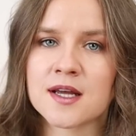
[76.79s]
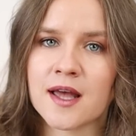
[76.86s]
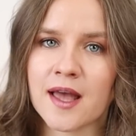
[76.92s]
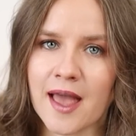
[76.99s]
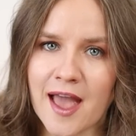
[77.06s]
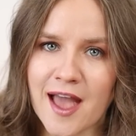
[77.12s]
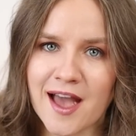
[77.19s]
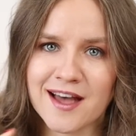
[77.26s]

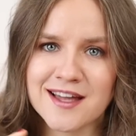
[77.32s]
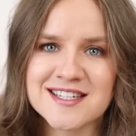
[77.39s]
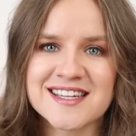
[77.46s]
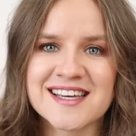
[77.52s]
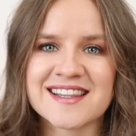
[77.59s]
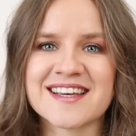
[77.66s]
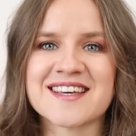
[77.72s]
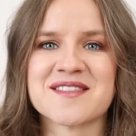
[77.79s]
and
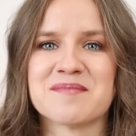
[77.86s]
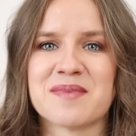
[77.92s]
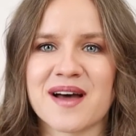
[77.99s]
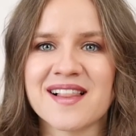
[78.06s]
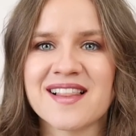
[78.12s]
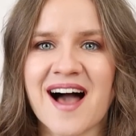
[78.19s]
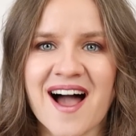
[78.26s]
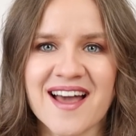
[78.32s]
click the bell
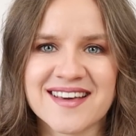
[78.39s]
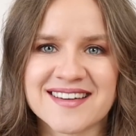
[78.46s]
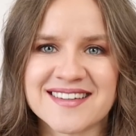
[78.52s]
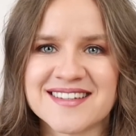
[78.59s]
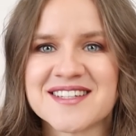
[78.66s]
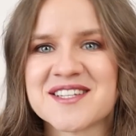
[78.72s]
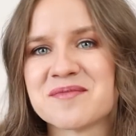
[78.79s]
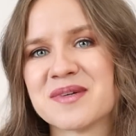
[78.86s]
icon
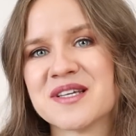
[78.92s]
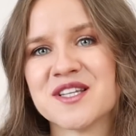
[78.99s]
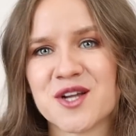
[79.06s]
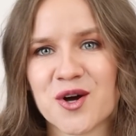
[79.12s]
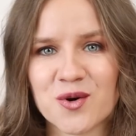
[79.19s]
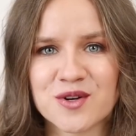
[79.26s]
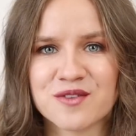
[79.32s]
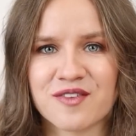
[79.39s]
to be
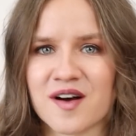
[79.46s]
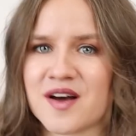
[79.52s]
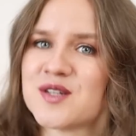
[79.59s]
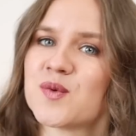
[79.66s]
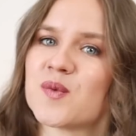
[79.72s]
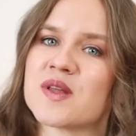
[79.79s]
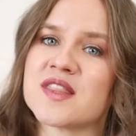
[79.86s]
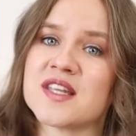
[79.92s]
notified
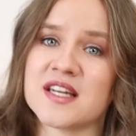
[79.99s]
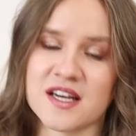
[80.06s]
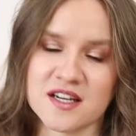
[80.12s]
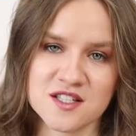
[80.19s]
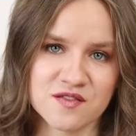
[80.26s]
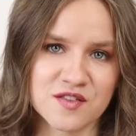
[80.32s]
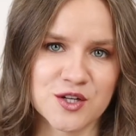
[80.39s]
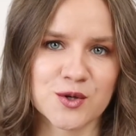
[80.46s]
when the next
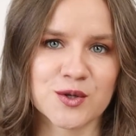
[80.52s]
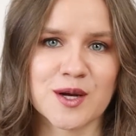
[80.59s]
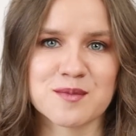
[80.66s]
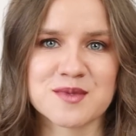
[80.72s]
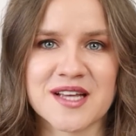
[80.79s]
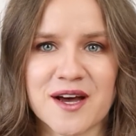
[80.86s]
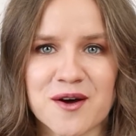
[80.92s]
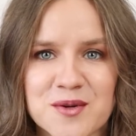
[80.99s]
video comes
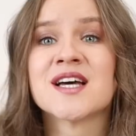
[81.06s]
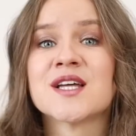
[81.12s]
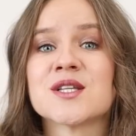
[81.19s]
out.